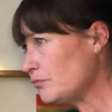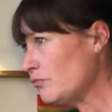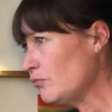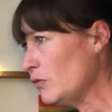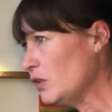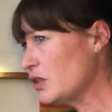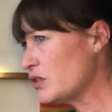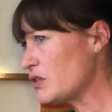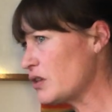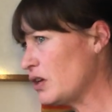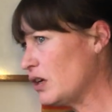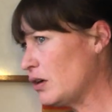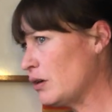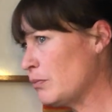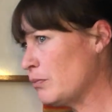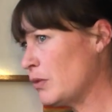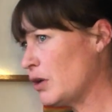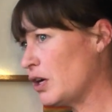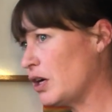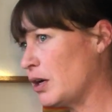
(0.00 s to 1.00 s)
It's
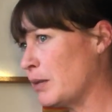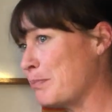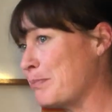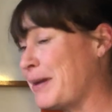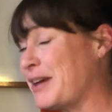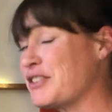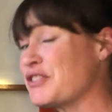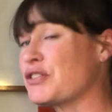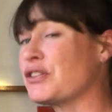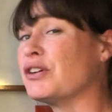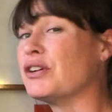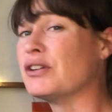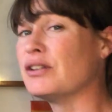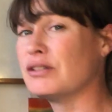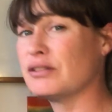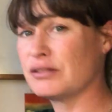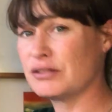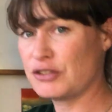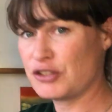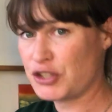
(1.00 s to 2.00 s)
a mental
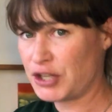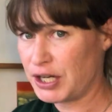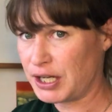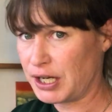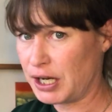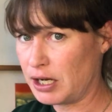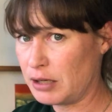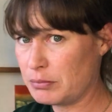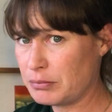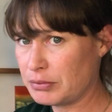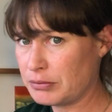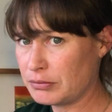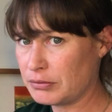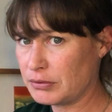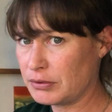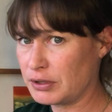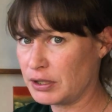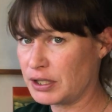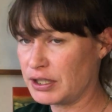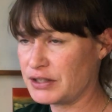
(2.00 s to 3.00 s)
shakeup.
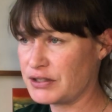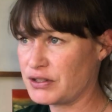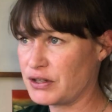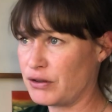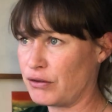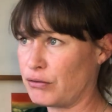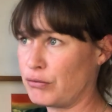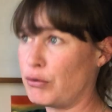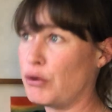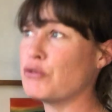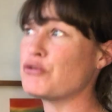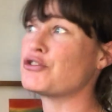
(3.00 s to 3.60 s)
And it's a throat